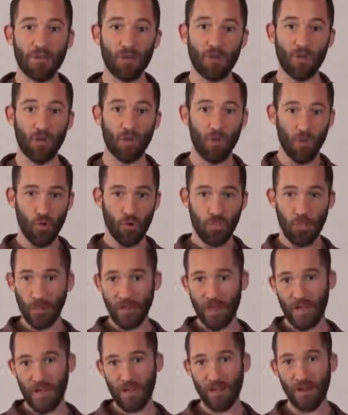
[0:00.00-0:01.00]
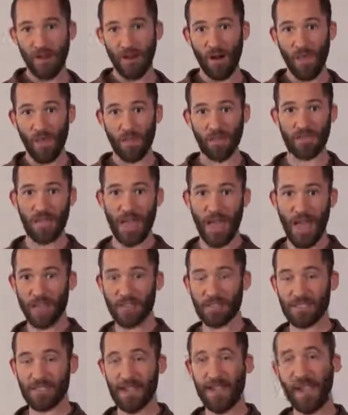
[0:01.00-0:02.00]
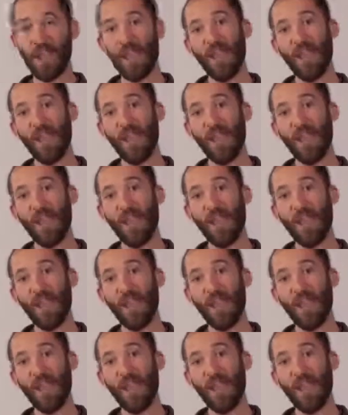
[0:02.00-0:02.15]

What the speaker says: So you put in all this text,